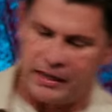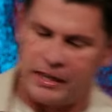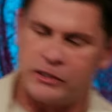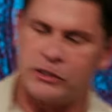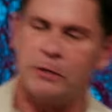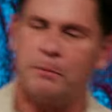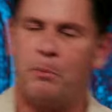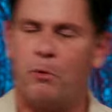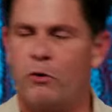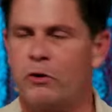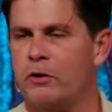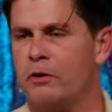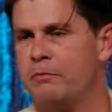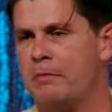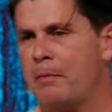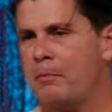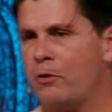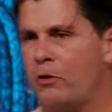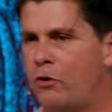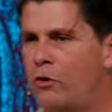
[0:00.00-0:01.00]
It's important to
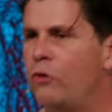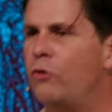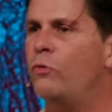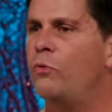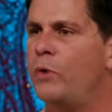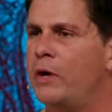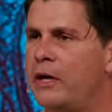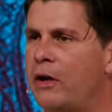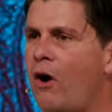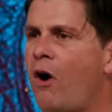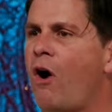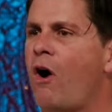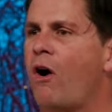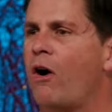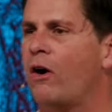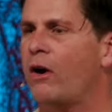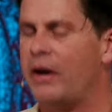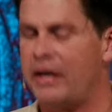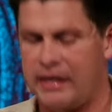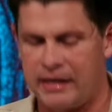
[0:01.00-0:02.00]
remember who we
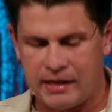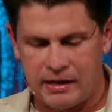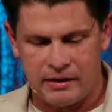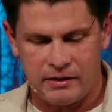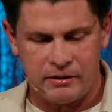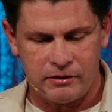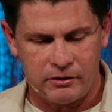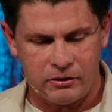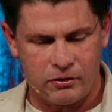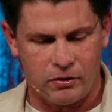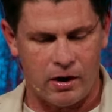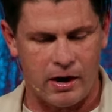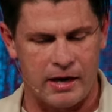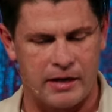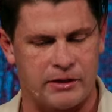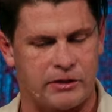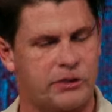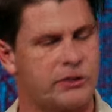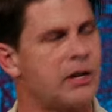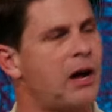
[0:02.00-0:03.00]
are in
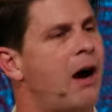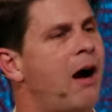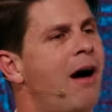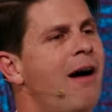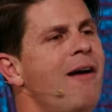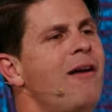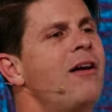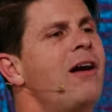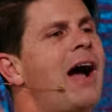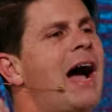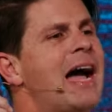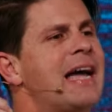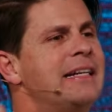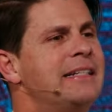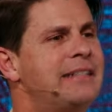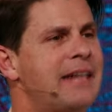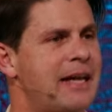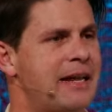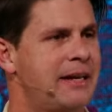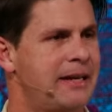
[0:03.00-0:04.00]
Christ. Our
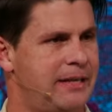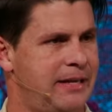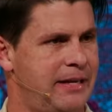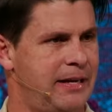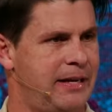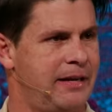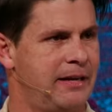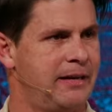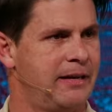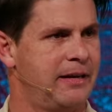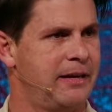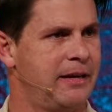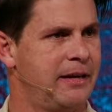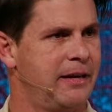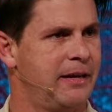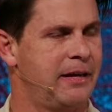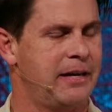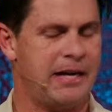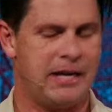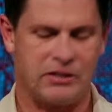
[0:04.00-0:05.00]
identity
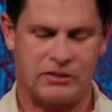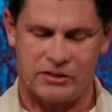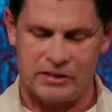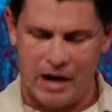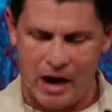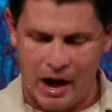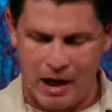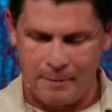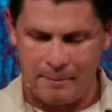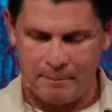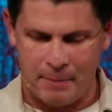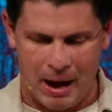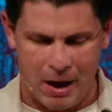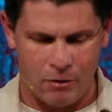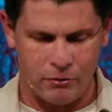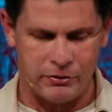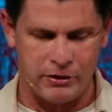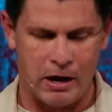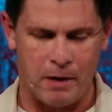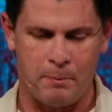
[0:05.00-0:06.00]
is not
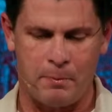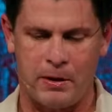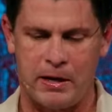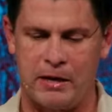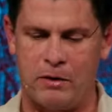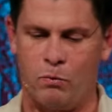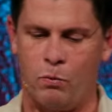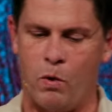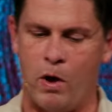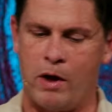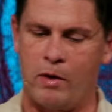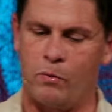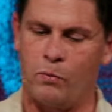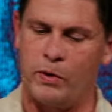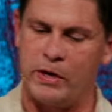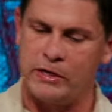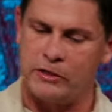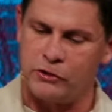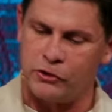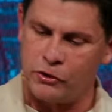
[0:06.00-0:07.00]
bound up in what
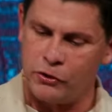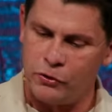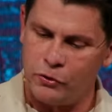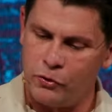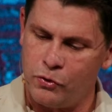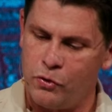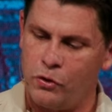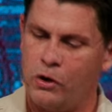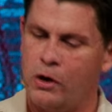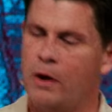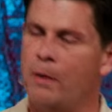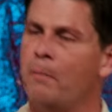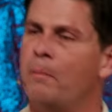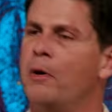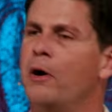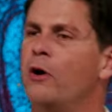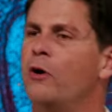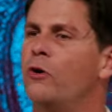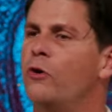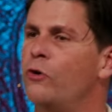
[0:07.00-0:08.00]
we do,
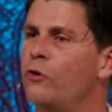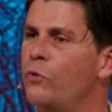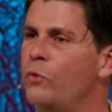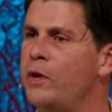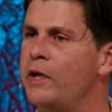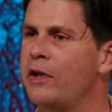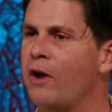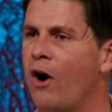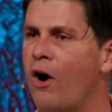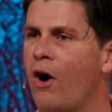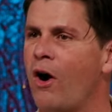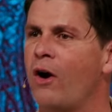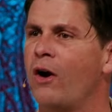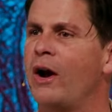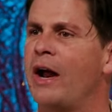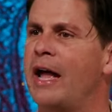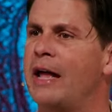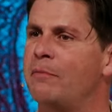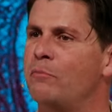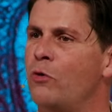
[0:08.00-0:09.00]
but who we
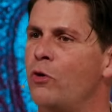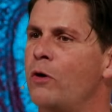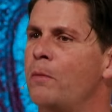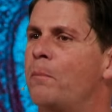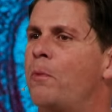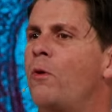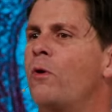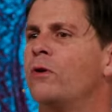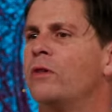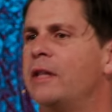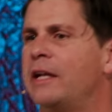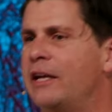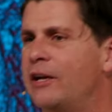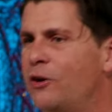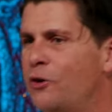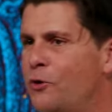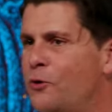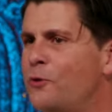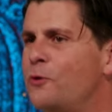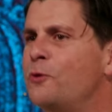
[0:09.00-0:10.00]
are, and more importantly,
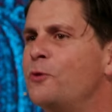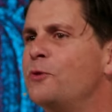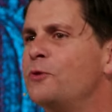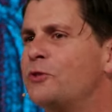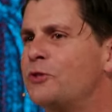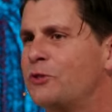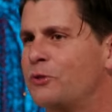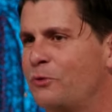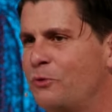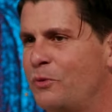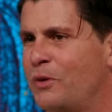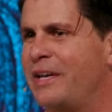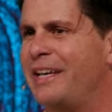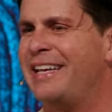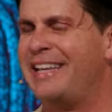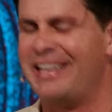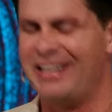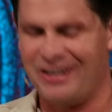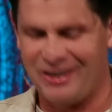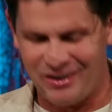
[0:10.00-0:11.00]
whose
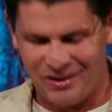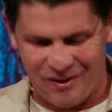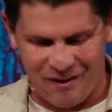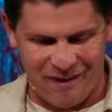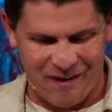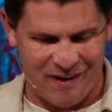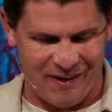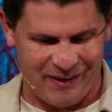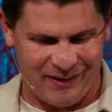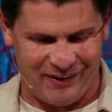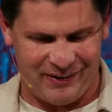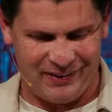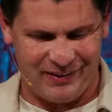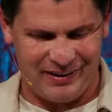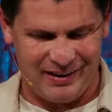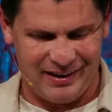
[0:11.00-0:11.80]
we are.